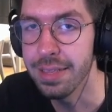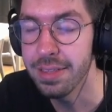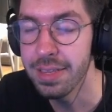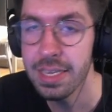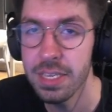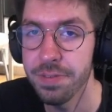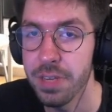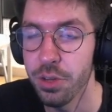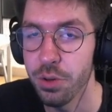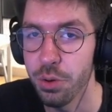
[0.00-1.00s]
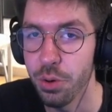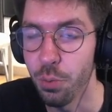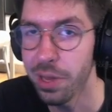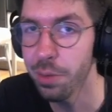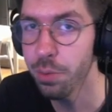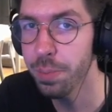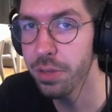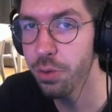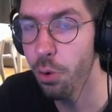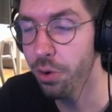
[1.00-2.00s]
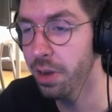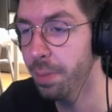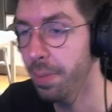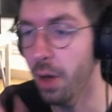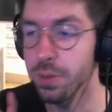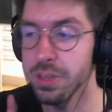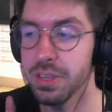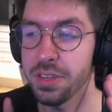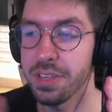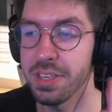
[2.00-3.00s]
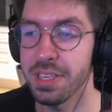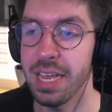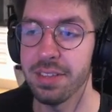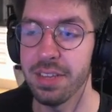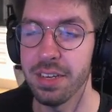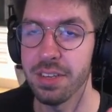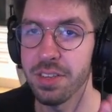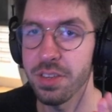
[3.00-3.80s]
this video we will be talking about settings.